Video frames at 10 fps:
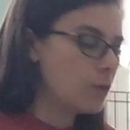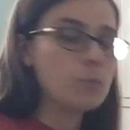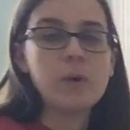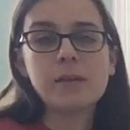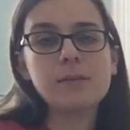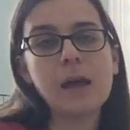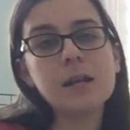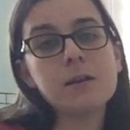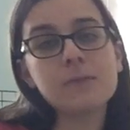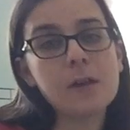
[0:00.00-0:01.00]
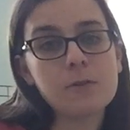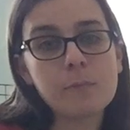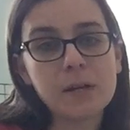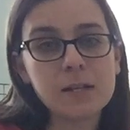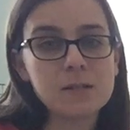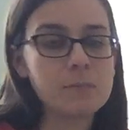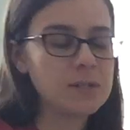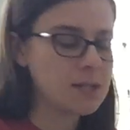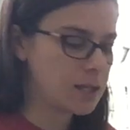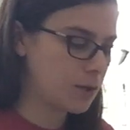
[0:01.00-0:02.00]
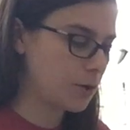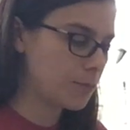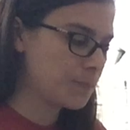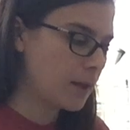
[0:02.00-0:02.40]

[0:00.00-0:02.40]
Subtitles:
with any of the other bunnies in particular.